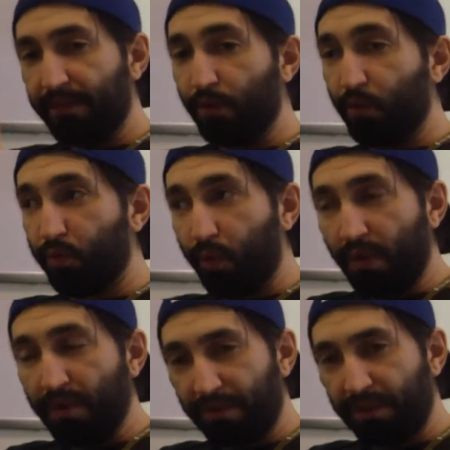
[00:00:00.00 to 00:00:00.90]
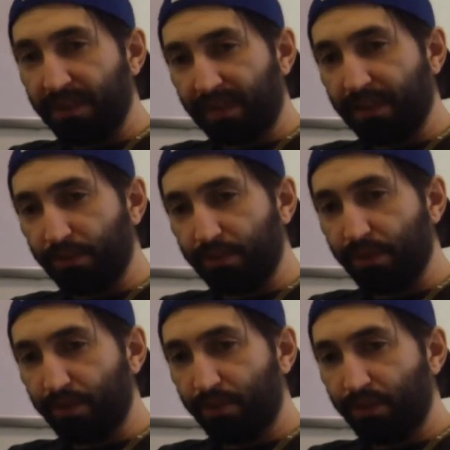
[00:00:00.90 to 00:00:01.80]
the one thing that you
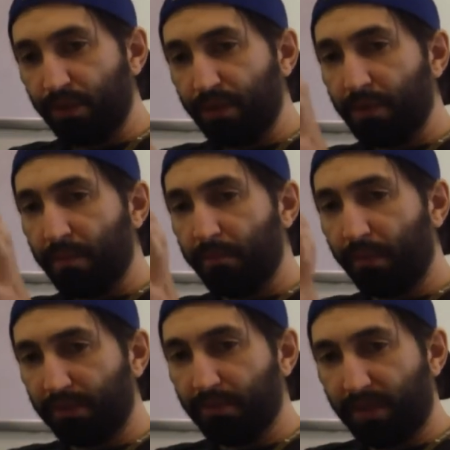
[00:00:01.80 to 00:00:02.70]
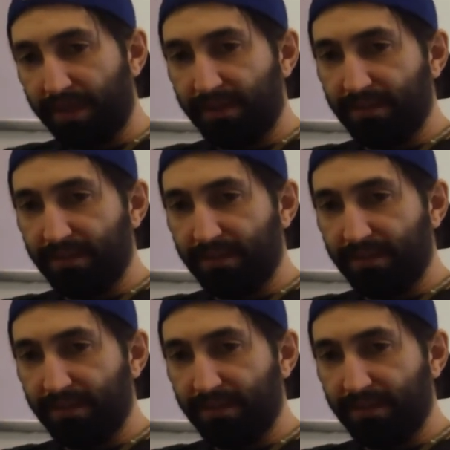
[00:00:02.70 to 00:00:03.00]
do multiplied.